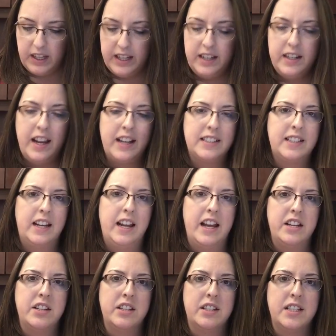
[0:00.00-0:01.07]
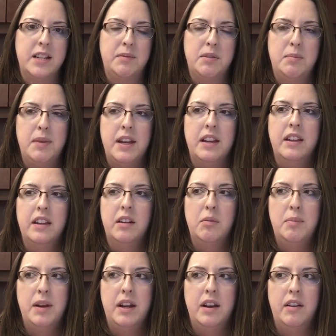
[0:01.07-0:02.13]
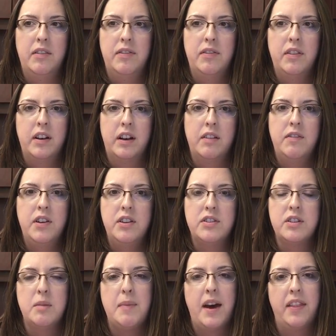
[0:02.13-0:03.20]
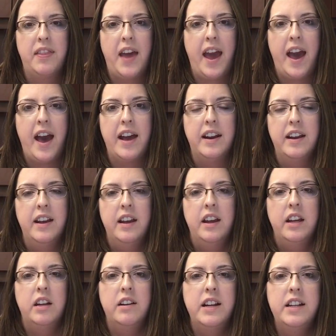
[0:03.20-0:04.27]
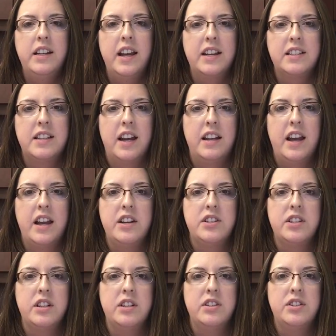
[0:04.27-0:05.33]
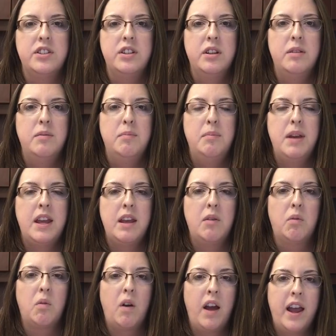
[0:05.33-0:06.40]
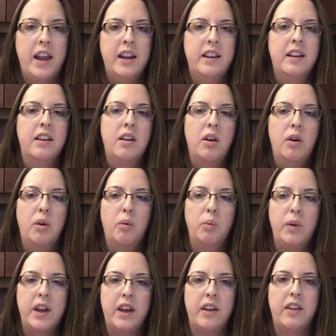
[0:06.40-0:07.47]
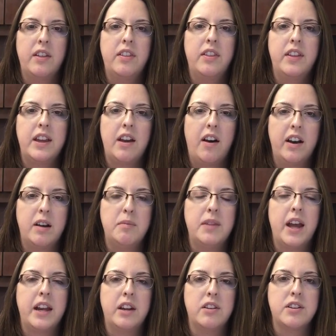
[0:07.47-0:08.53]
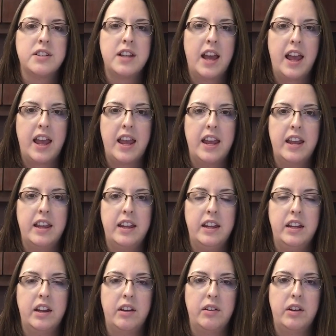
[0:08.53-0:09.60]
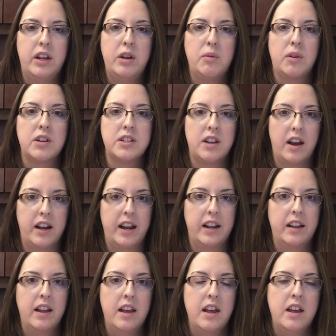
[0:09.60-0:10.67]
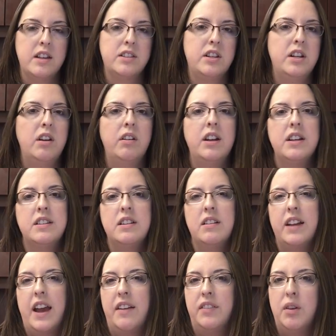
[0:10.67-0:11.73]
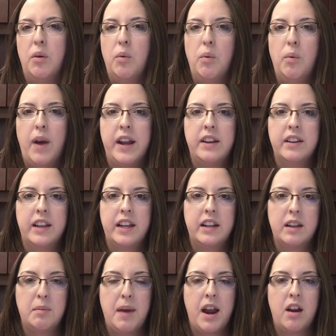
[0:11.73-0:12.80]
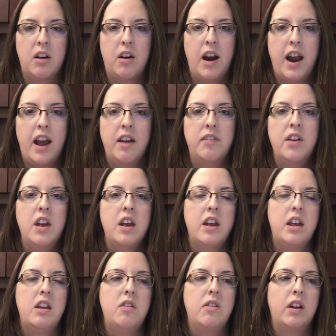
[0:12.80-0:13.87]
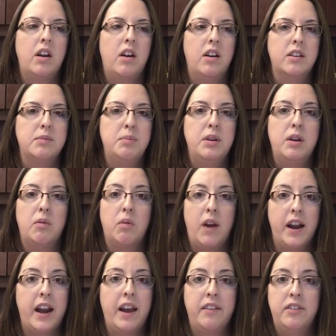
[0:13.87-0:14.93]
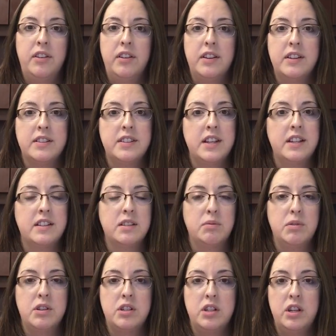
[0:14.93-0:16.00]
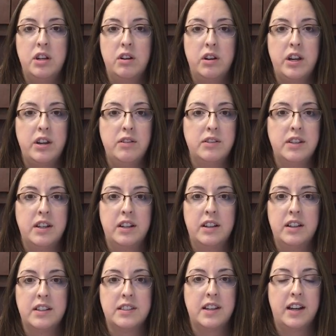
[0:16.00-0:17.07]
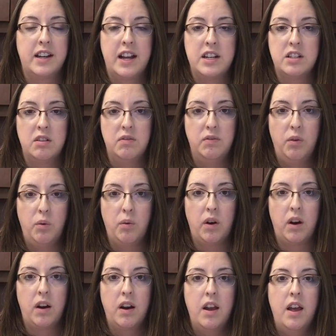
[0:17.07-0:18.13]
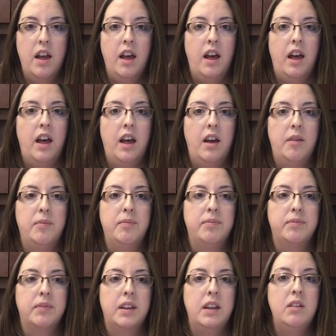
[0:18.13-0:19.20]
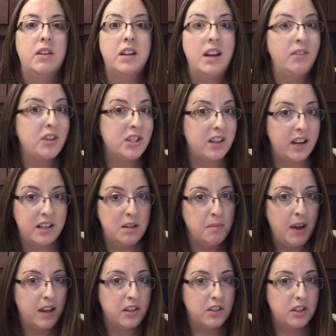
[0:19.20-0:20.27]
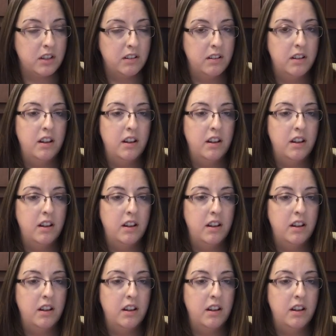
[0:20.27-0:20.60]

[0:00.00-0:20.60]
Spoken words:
In-text citations seem to be a little bit of a confusion about that. Your in-text citation should be right with the item that you're saying, you are citing. So you don't necessarily have to wait till the end of the paragraph. You can put it right after the sentence which you're using the citation for. You can never cite too much.